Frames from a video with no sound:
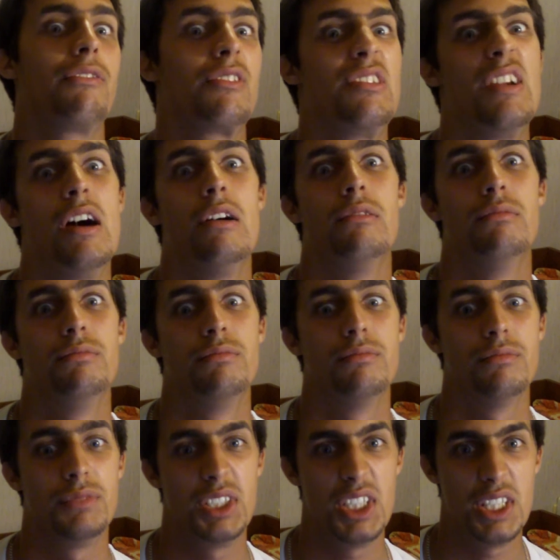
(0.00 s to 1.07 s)
for now
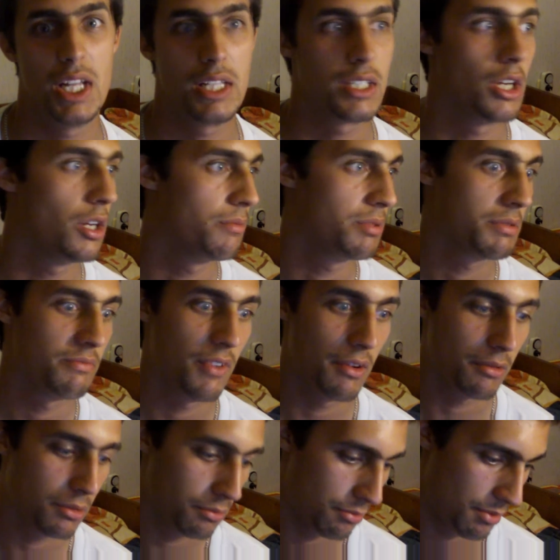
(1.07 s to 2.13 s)
because that's going to be very
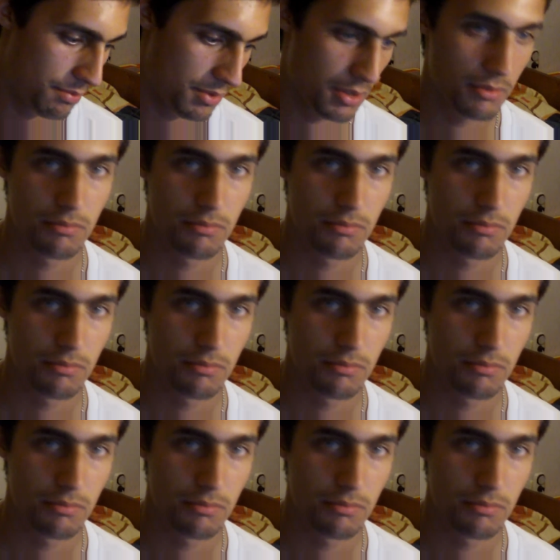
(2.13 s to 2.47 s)
crude.